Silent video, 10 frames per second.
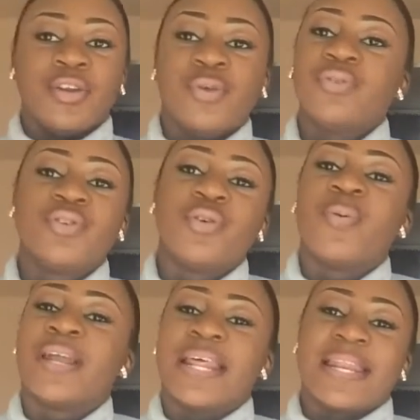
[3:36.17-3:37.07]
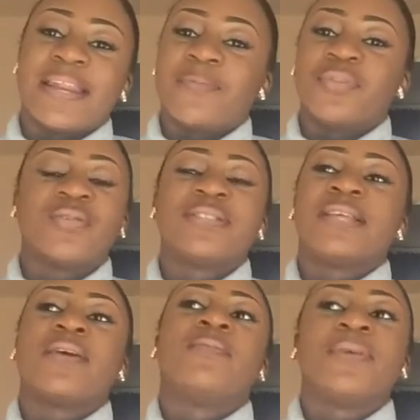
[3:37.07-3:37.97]
Don't
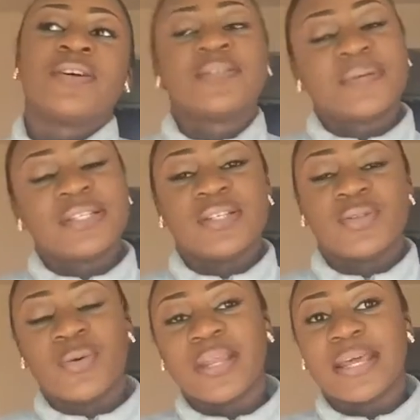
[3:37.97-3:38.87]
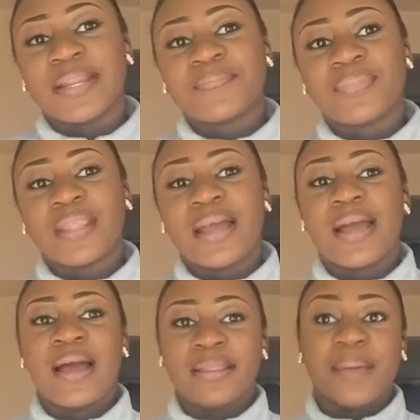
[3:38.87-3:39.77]
say, oh, because the person is doing it,
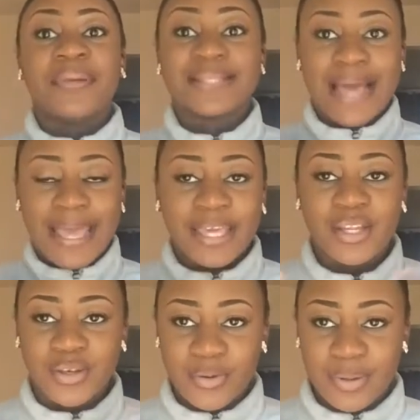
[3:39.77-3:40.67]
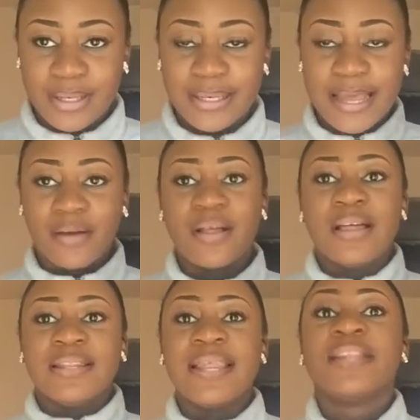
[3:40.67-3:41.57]
that means I can do it. Now
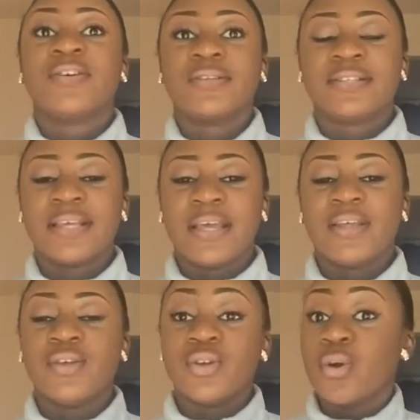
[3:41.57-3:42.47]
let God say,